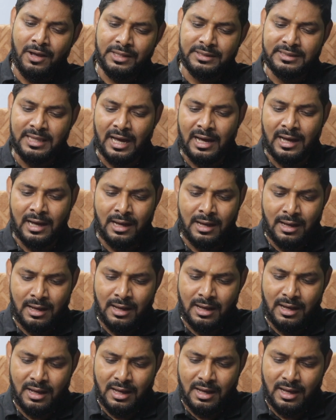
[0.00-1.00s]
the
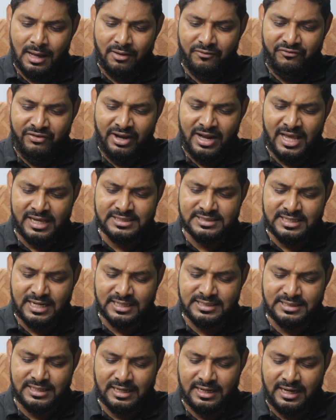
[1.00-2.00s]
V-like
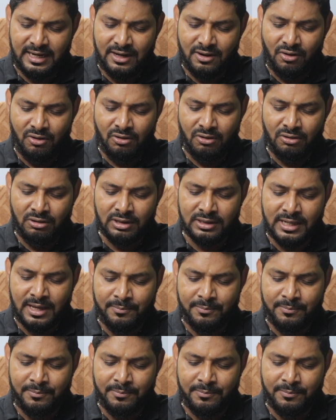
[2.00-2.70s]
structure in all